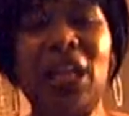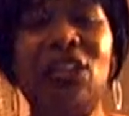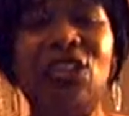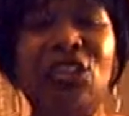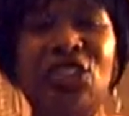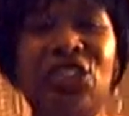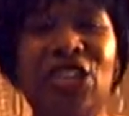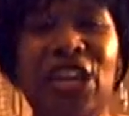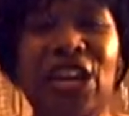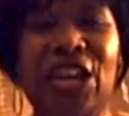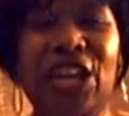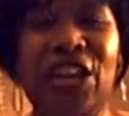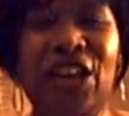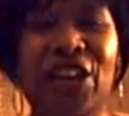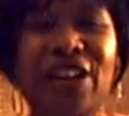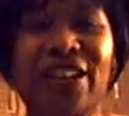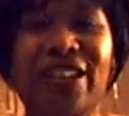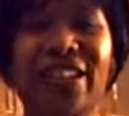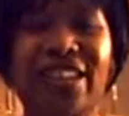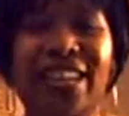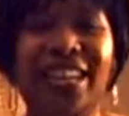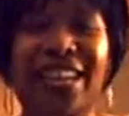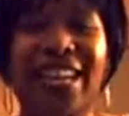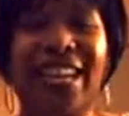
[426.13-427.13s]
share,
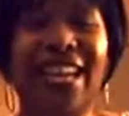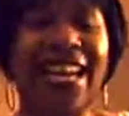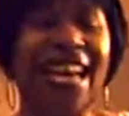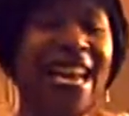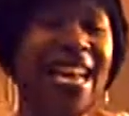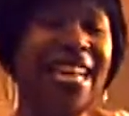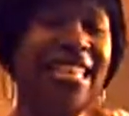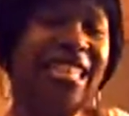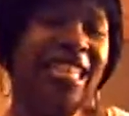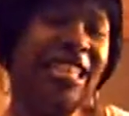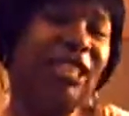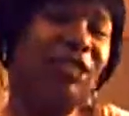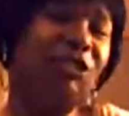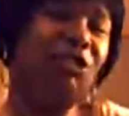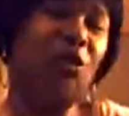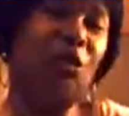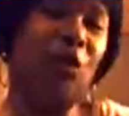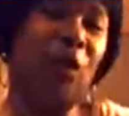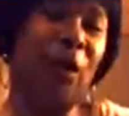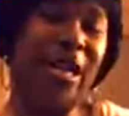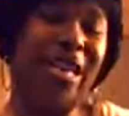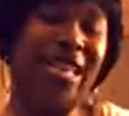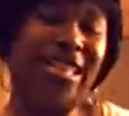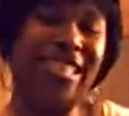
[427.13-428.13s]
and
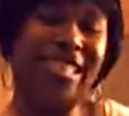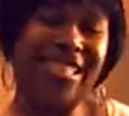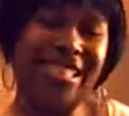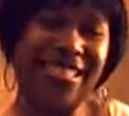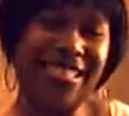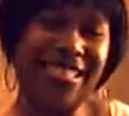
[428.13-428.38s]
enjoy.